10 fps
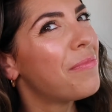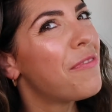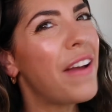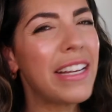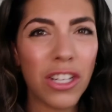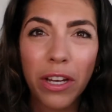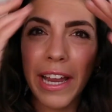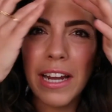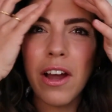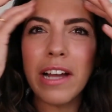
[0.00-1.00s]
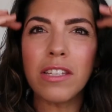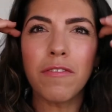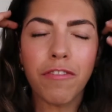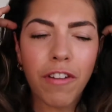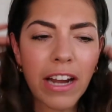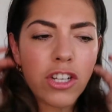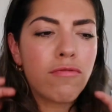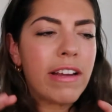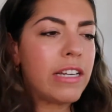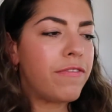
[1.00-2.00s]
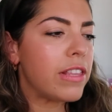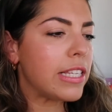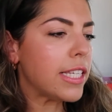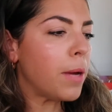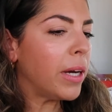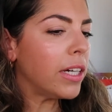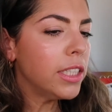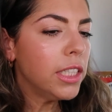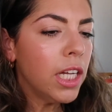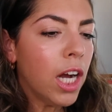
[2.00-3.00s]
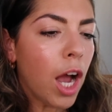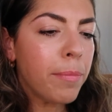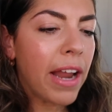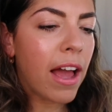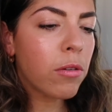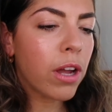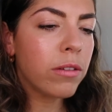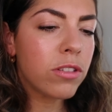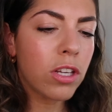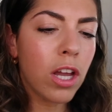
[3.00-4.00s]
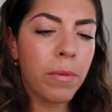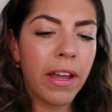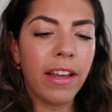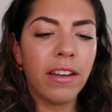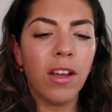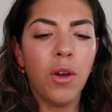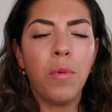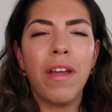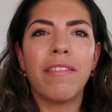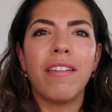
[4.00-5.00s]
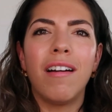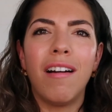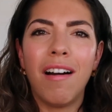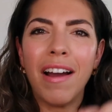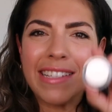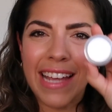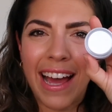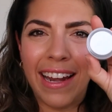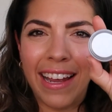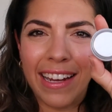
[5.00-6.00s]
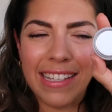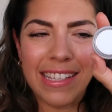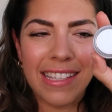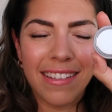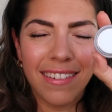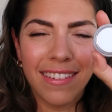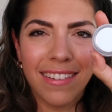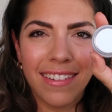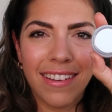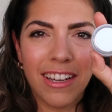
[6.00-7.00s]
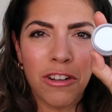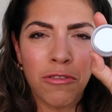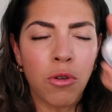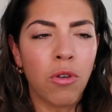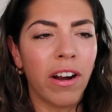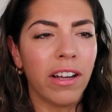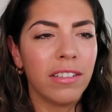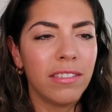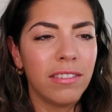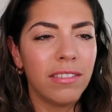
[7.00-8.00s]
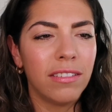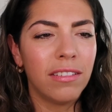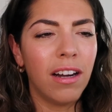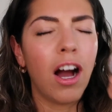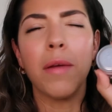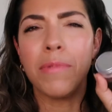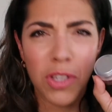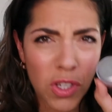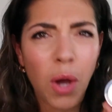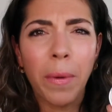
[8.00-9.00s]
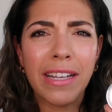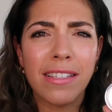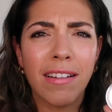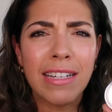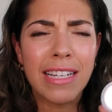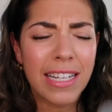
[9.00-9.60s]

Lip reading: Face looking nice and fresh, ready for the summer. I'm now going to go in with Eyetallics Aurora. I'm so excited.